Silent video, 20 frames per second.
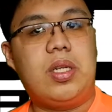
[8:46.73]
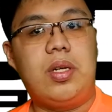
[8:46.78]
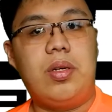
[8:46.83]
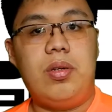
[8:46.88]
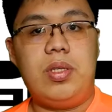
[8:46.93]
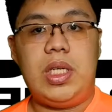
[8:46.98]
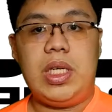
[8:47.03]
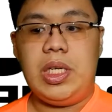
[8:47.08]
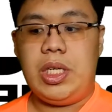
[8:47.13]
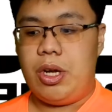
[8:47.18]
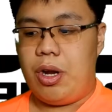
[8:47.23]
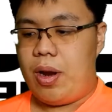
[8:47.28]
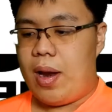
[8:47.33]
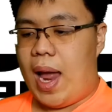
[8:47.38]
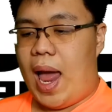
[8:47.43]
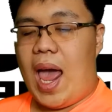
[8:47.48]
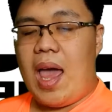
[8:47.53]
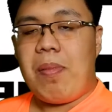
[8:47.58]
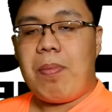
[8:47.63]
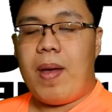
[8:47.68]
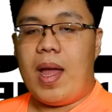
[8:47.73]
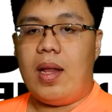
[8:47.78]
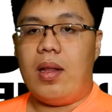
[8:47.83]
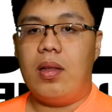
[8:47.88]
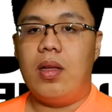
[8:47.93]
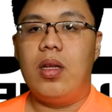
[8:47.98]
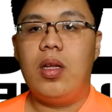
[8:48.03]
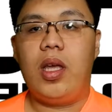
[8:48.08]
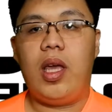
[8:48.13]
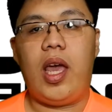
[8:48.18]
using your iPad
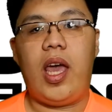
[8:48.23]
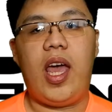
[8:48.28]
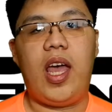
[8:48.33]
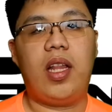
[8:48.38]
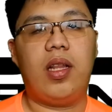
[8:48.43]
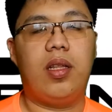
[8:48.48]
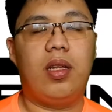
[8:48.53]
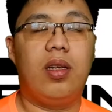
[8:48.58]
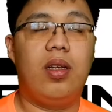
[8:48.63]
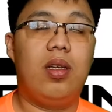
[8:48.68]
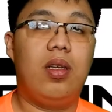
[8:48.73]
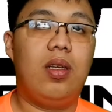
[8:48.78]
and